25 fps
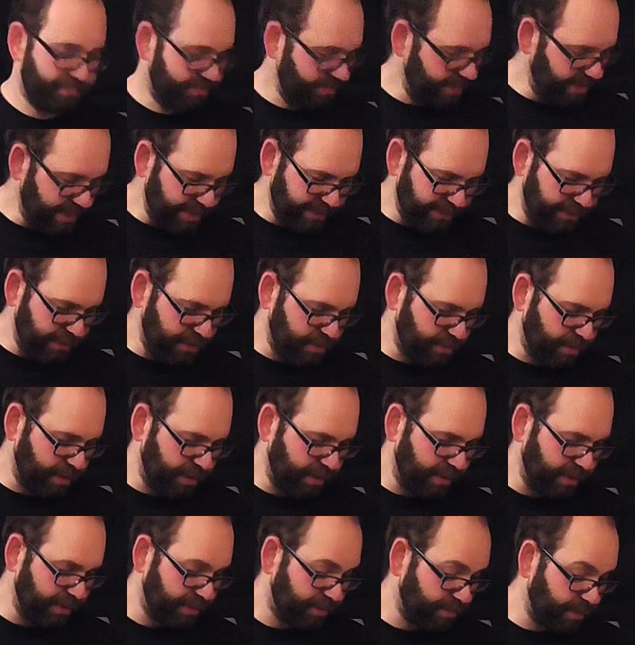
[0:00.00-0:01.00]

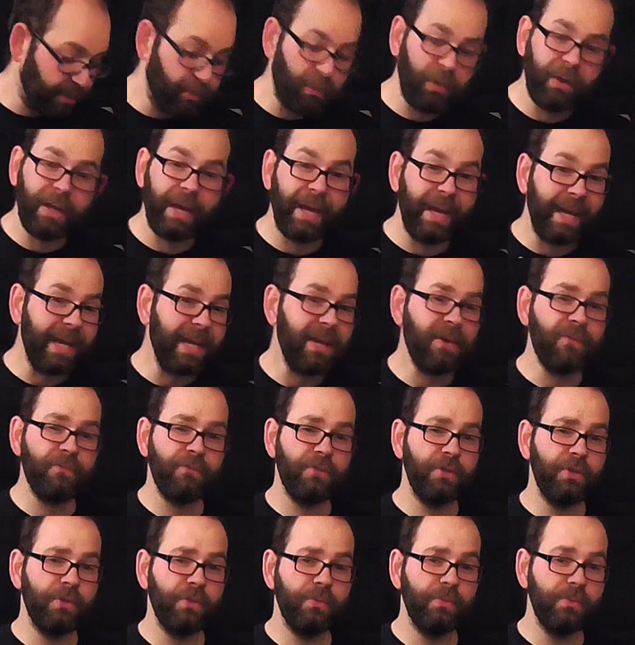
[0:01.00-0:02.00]
But what I have
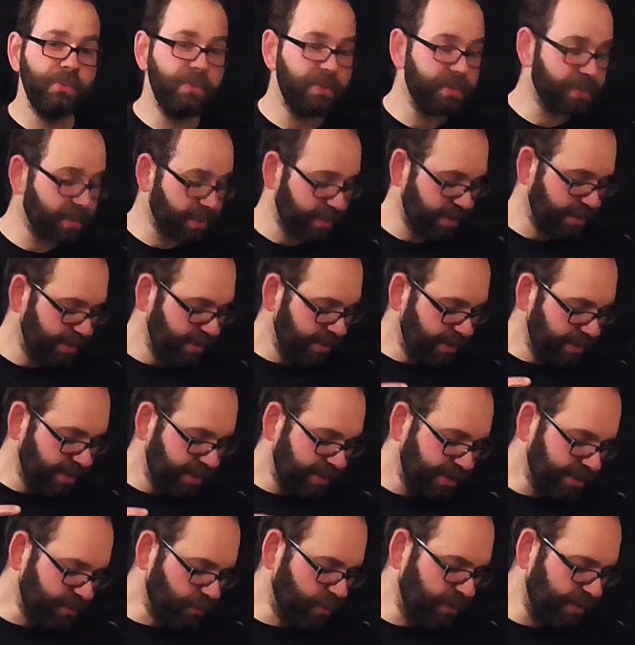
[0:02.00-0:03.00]
used
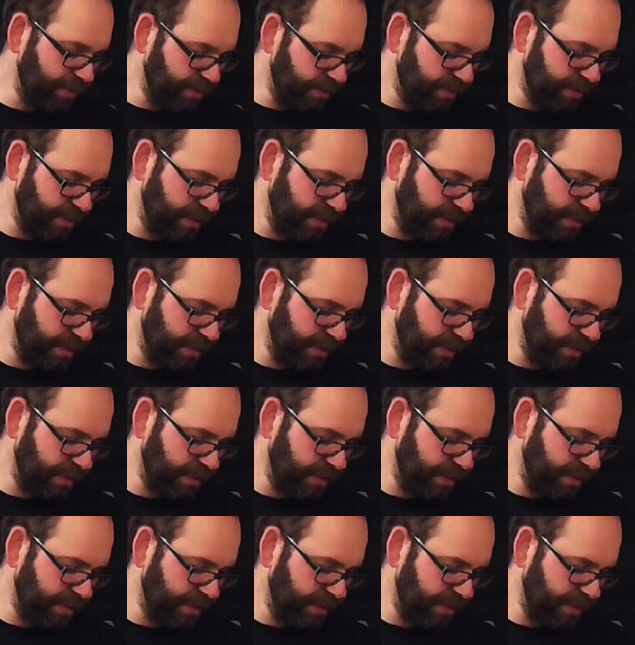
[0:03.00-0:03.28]
is Wings of